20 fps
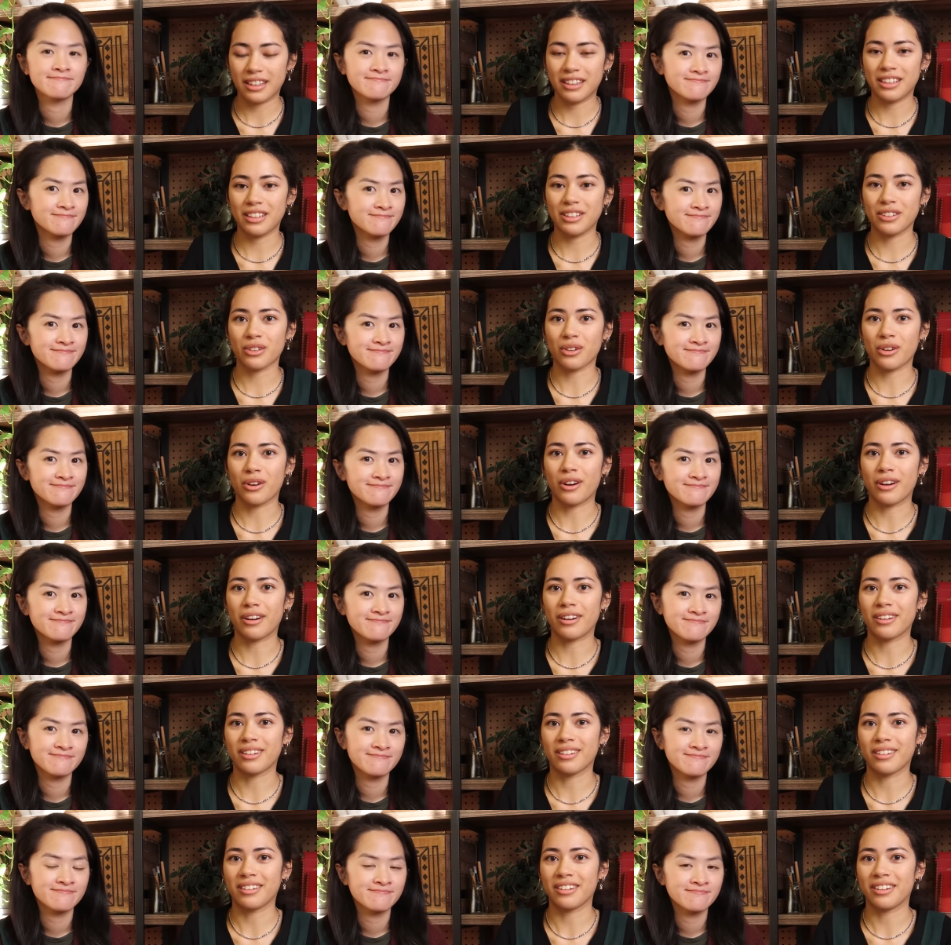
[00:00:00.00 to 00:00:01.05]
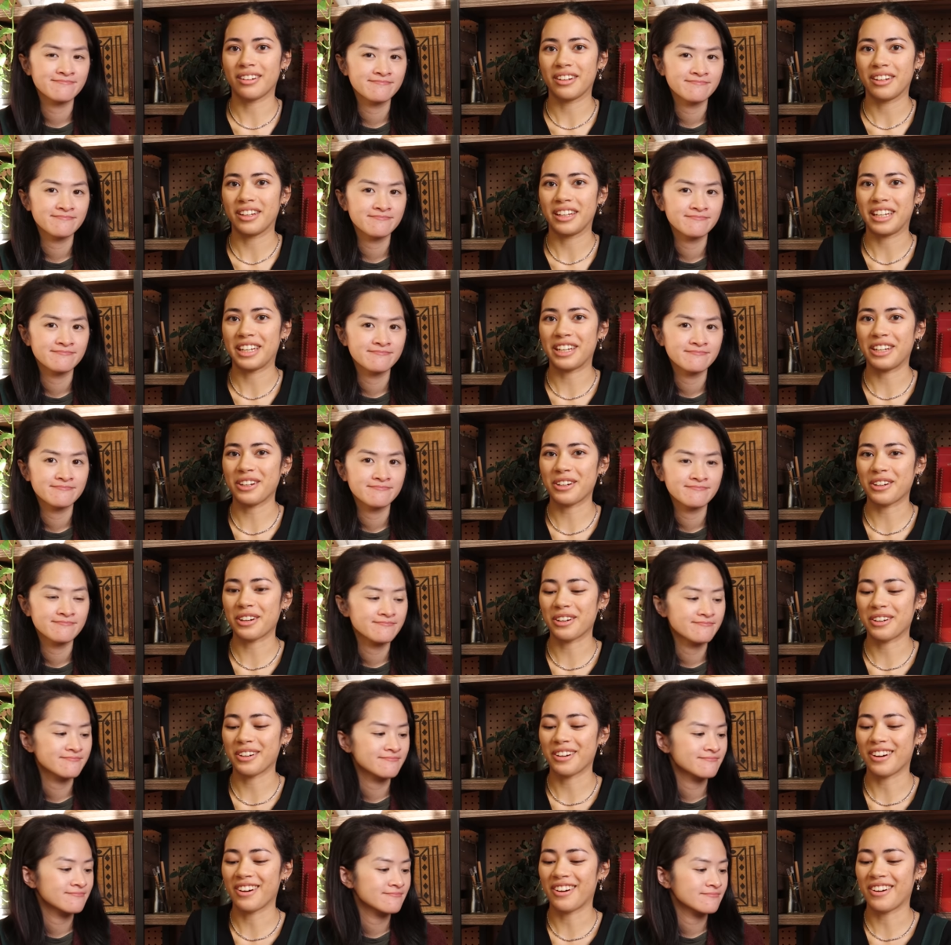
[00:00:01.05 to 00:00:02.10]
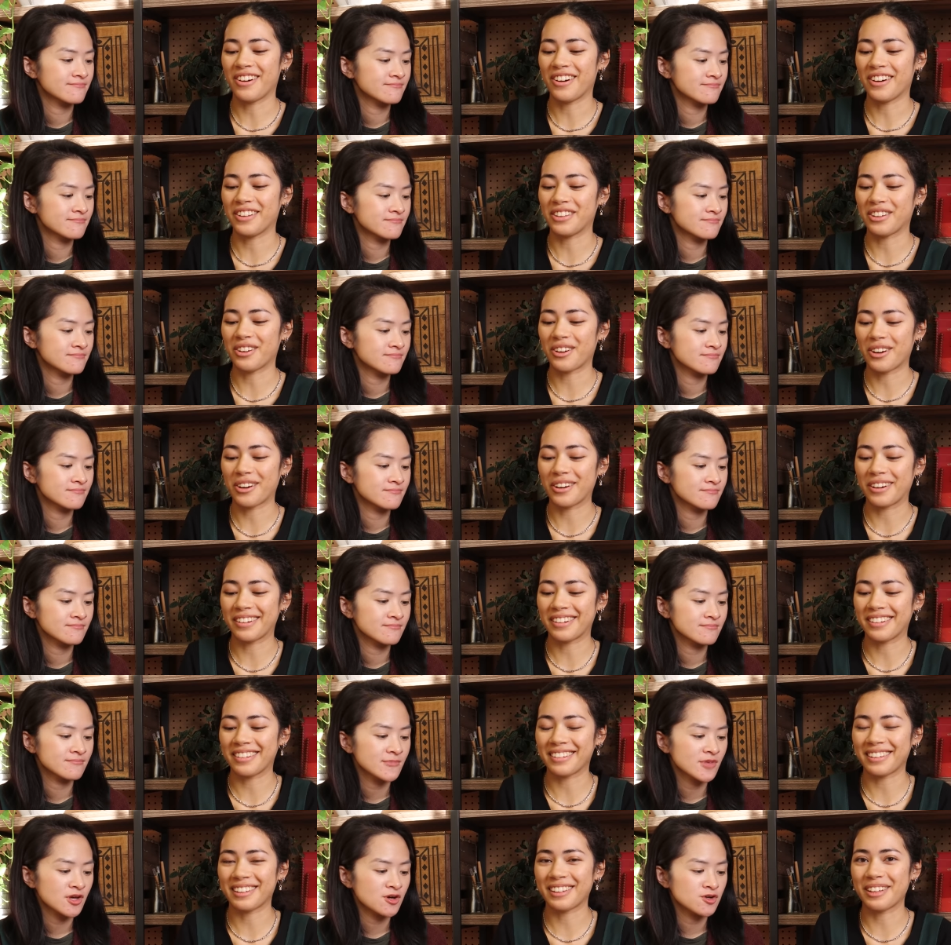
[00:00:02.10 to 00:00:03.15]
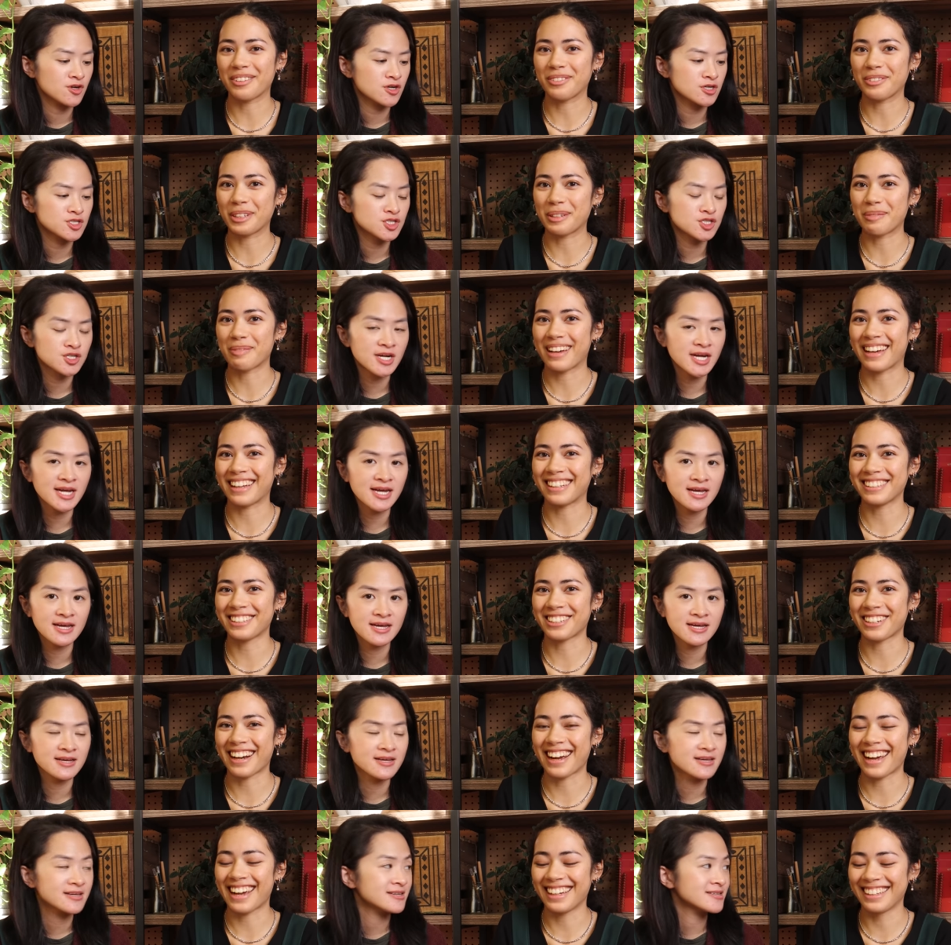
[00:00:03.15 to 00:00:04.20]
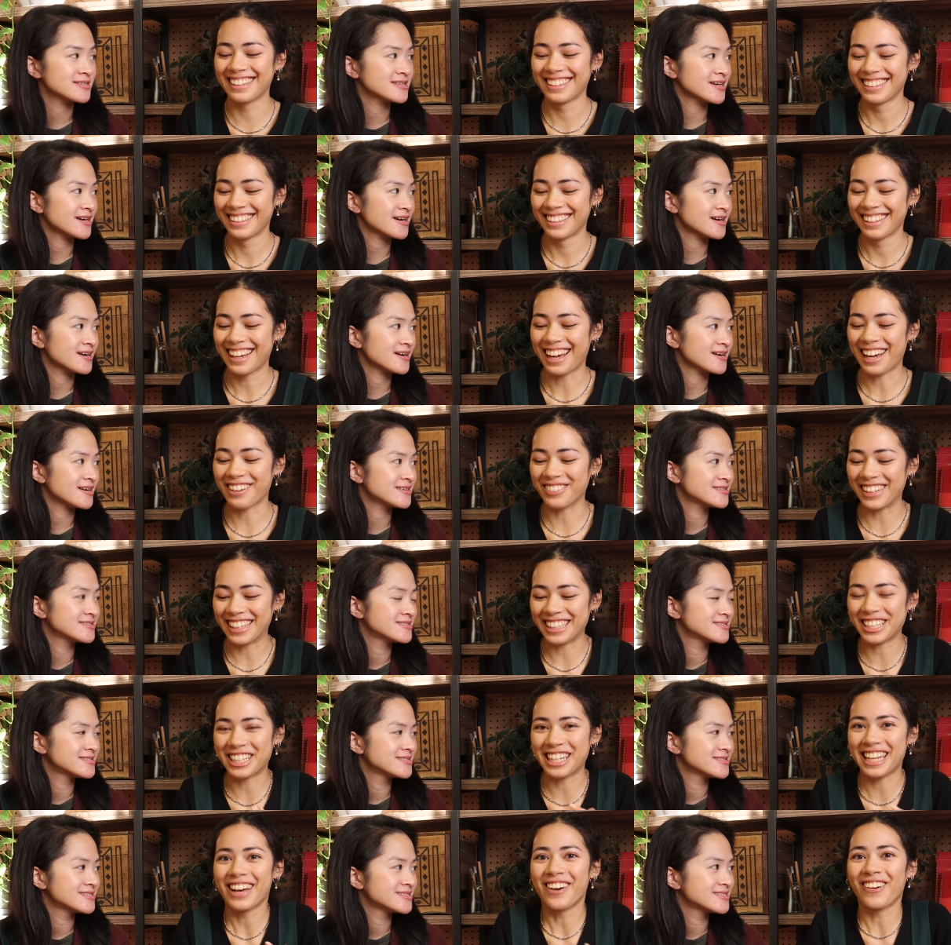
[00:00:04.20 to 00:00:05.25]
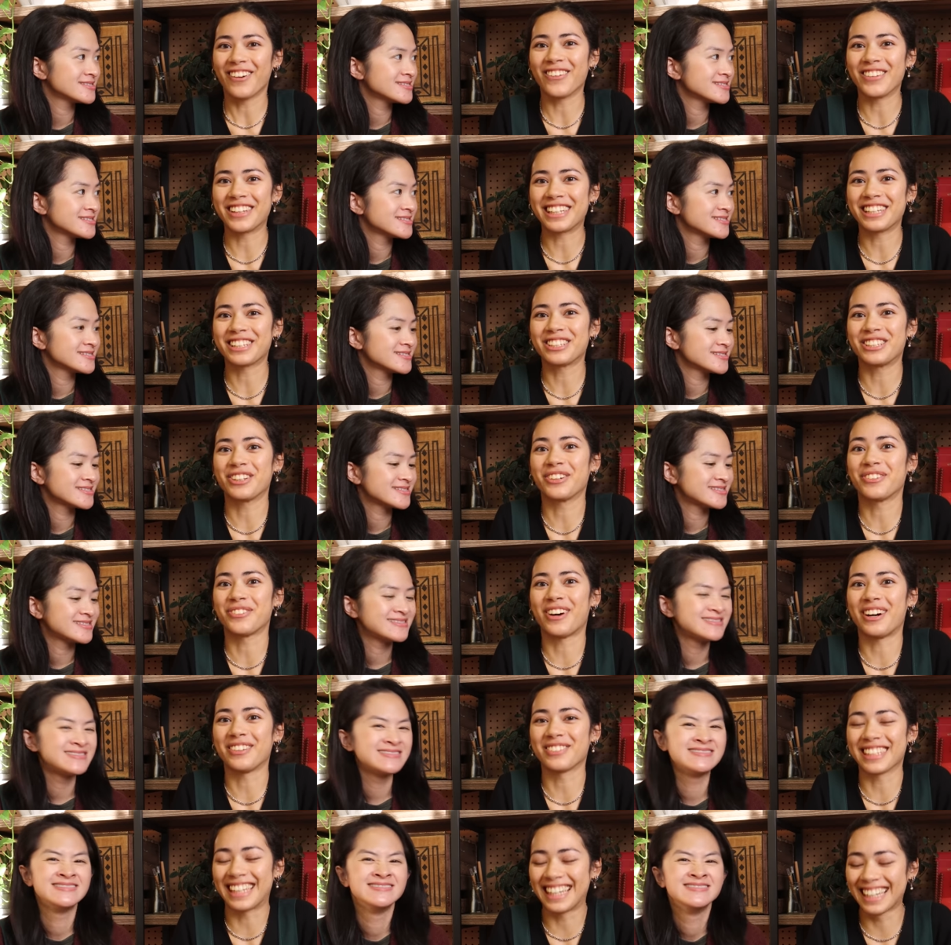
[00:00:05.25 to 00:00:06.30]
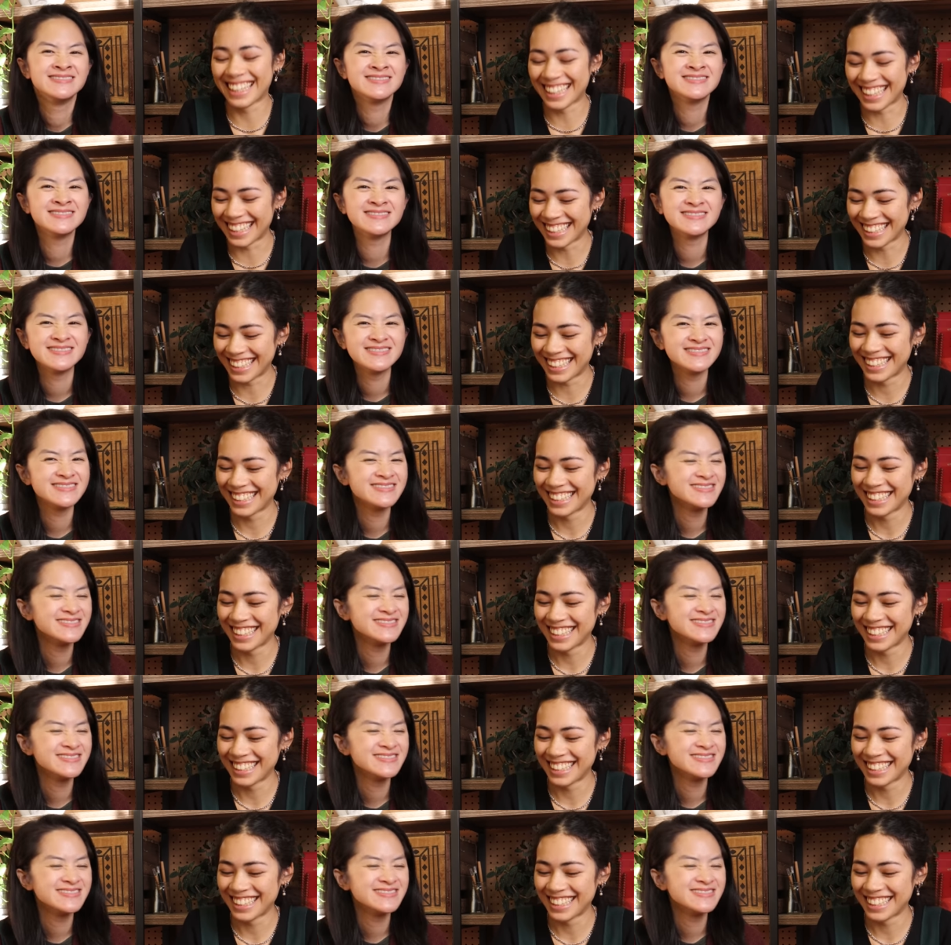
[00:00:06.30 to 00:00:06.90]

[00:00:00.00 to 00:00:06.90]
Speaker 1: these are here on our lovely our tray. pen tray. Yeah. I'm like holding it so wobbly.